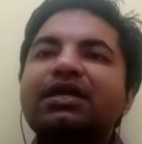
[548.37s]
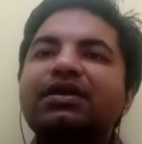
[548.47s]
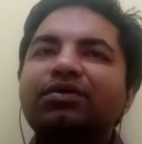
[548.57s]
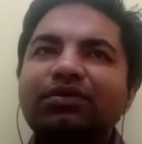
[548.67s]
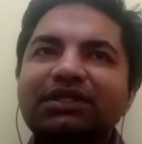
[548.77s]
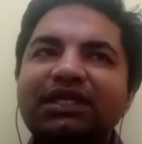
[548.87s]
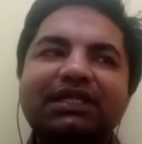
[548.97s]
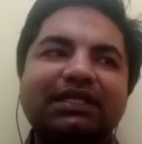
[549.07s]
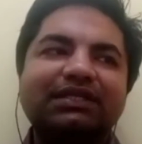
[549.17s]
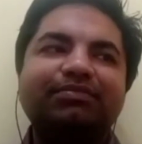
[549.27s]
Usually
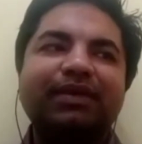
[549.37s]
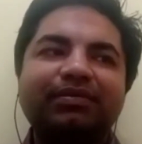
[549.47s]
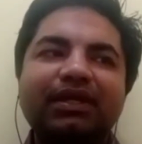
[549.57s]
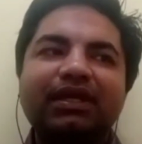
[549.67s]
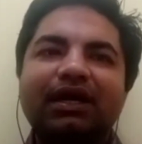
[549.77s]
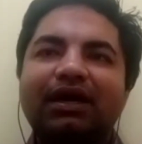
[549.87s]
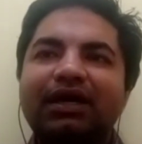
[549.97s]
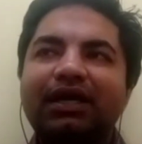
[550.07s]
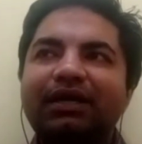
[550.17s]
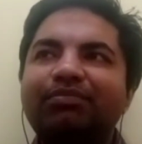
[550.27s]
these people
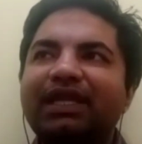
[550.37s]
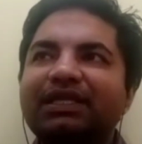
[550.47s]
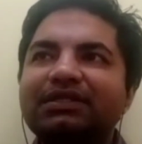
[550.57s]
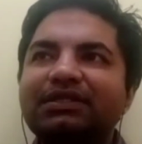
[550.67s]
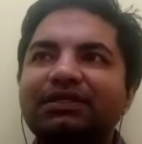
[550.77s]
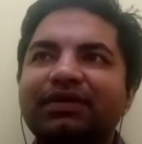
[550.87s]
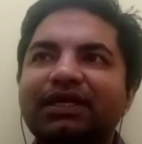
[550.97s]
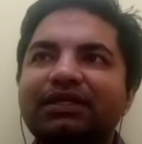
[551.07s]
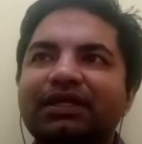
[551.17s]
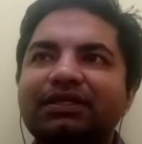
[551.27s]
are at places where
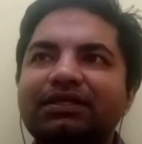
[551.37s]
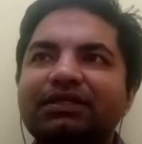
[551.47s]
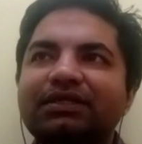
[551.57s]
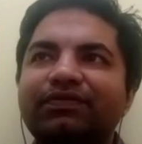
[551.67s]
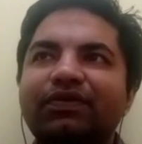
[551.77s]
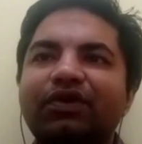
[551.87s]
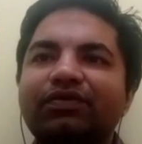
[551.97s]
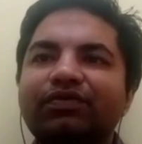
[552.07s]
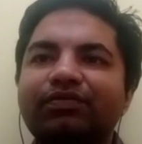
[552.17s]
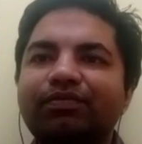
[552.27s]
there is flow
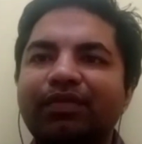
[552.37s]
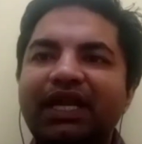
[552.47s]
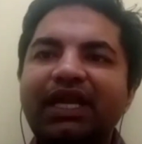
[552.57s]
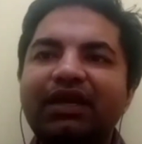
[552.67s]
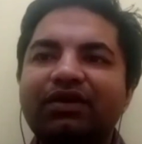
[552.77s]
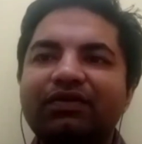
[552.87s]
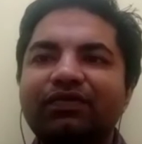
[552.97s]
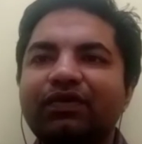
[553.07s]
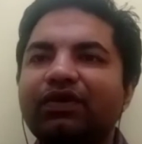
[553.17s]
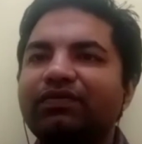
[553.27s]
of money or
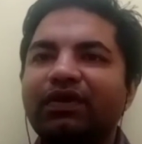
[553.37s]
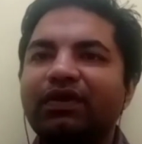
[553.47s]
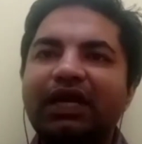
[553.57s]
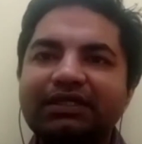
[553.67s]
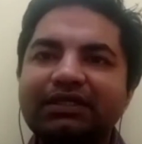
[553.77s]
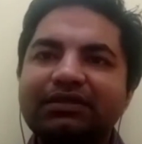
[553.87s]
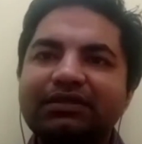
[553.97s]
flow of knowledge.